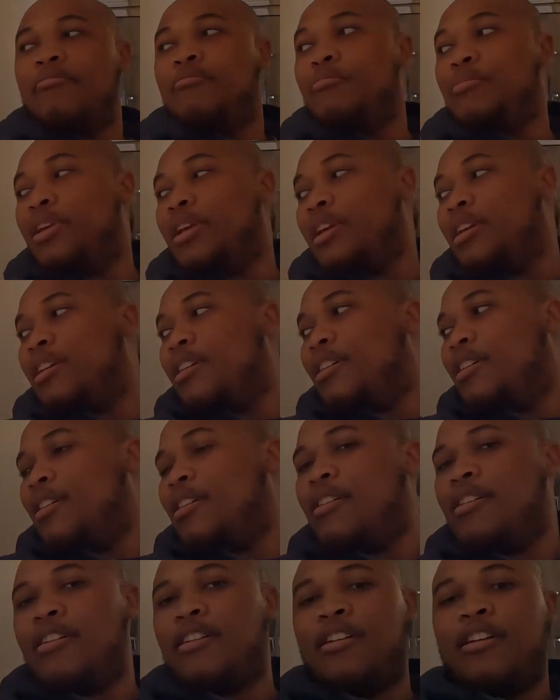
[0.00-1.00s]
me
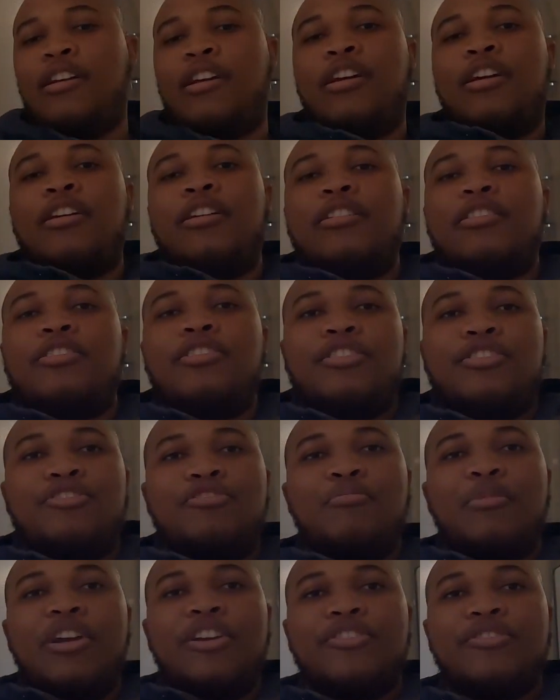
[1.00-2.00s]
just
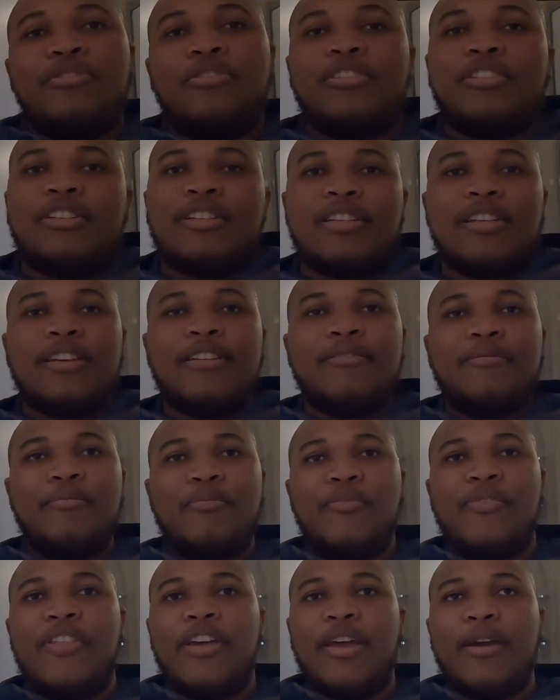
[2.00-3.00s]
to my shoulders
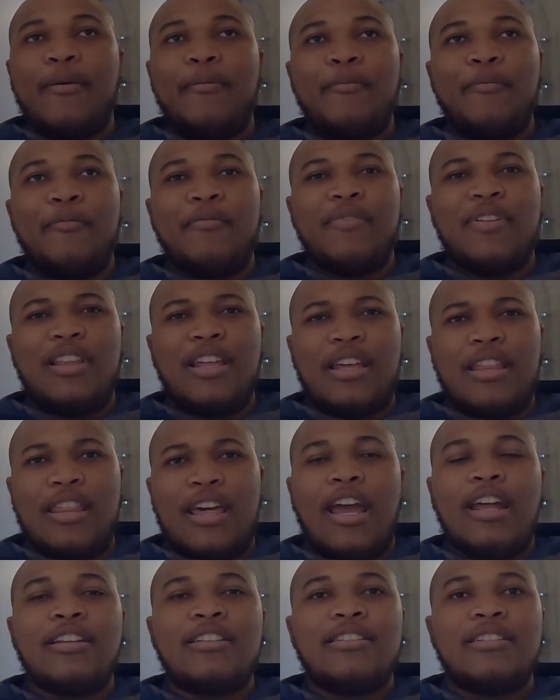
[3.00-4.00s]
there, like
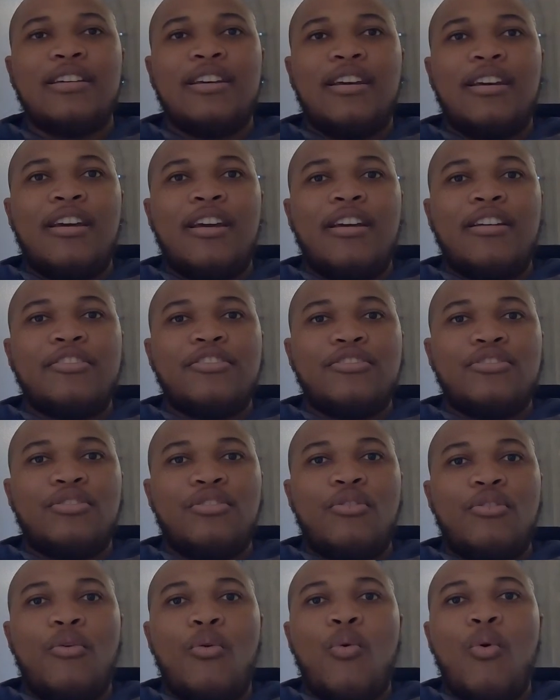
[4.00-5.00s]
that.
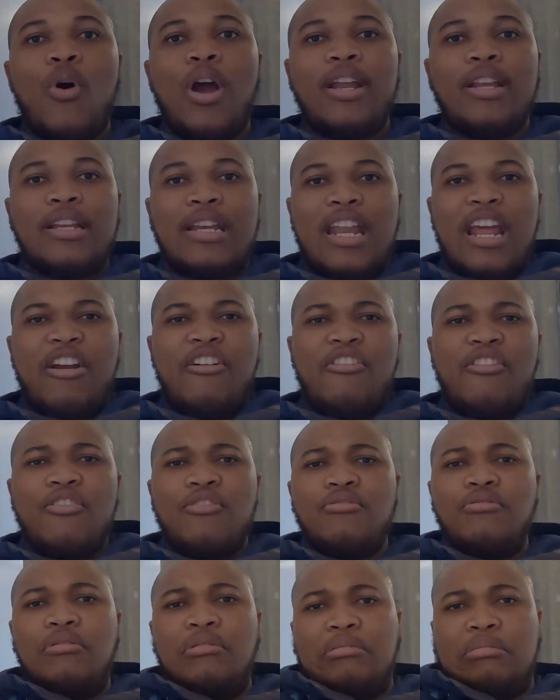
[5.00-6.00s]
So quite
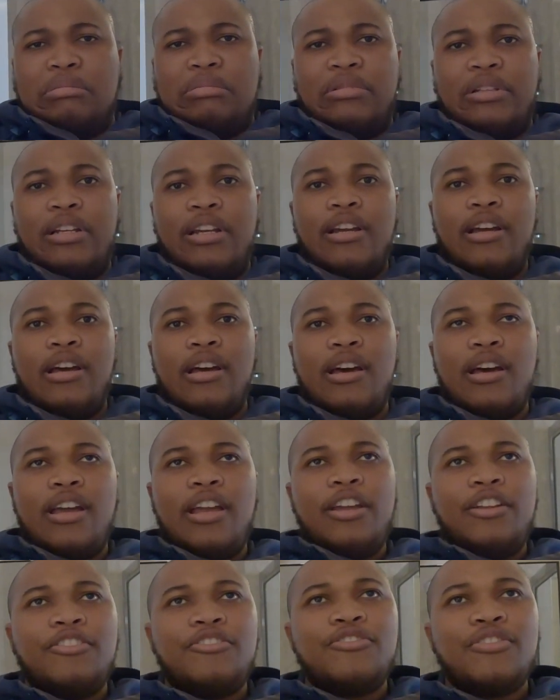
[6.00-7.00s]
narrow
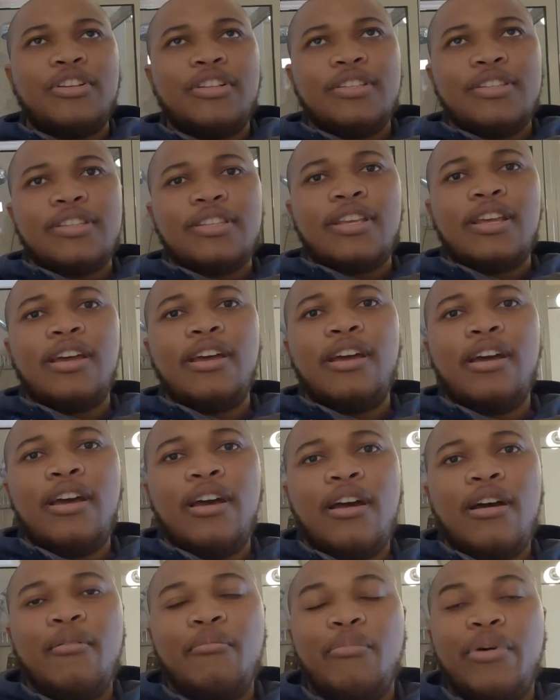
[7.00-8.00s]
entrance.
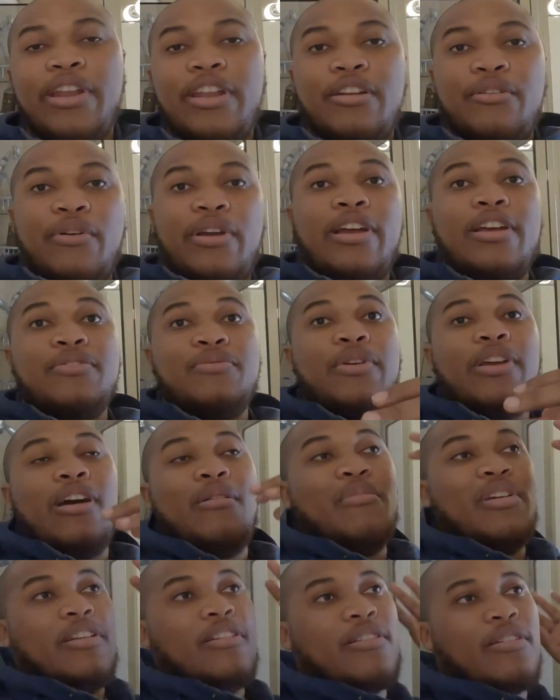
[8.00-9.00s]
But anyway, as we
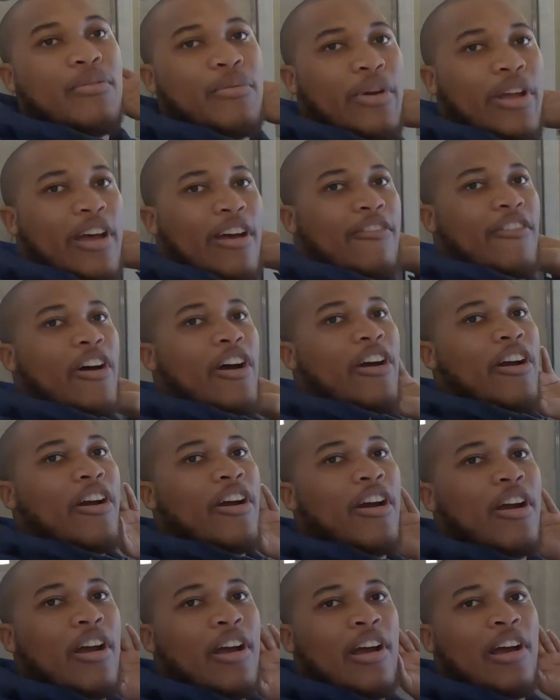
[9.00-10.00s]
come in, we have our
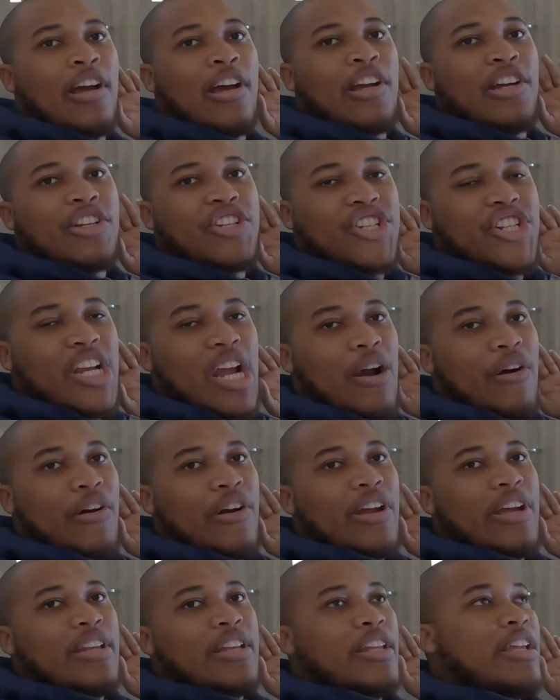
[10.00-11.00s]

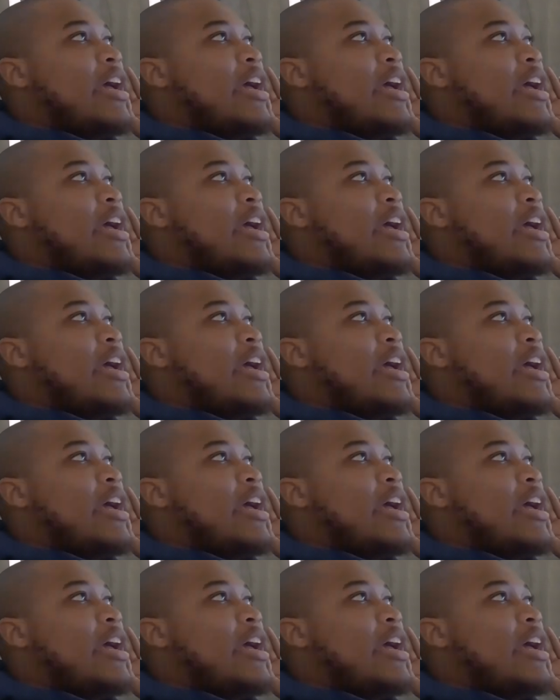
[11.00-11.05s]
shower in